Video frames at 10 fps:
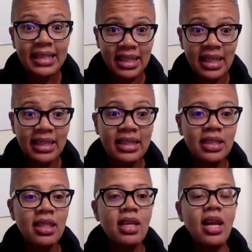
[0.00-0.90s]

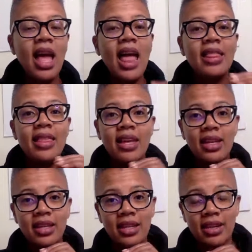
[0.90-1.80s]
6 and
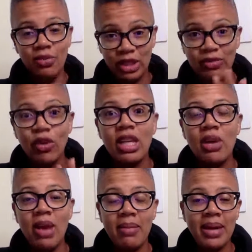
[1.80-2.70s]
then was fully
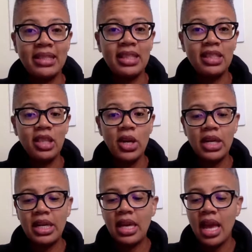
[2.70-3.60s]
awake by
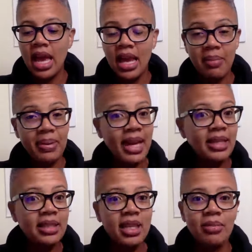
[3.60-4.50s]
6:30 and had
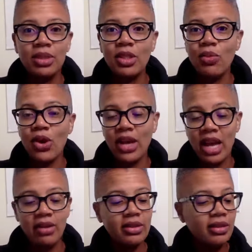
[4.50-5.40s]
planned to come to the
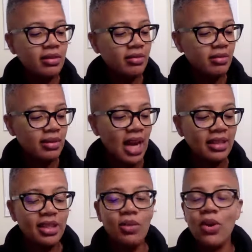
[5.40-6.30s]
workout. Got
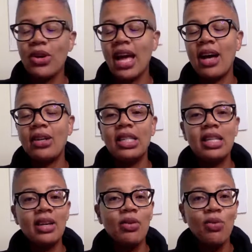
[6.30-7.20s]
to the workout,
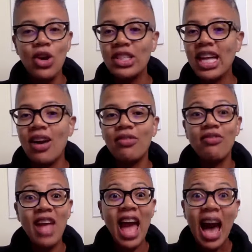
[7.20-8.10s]
worked out.
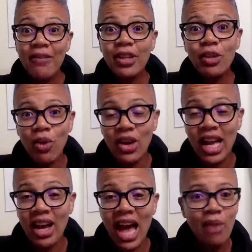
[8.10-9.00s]
After the
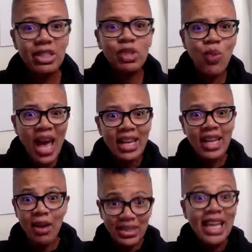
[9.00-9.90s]
workout, I was sweating.
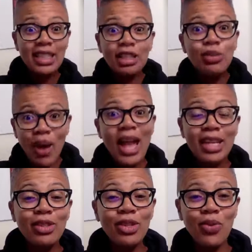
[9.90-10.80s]
I was actually
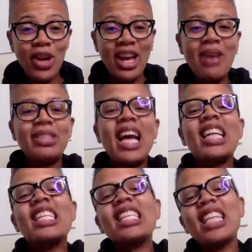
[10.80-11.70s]
sweating during the workout. I was like,
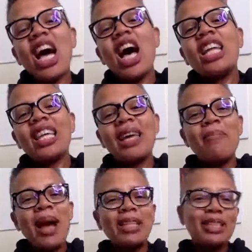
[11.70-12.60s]
look, y'all, look at
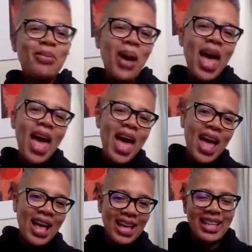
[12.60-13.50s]
my
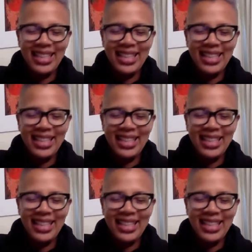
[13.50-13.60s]
sweat.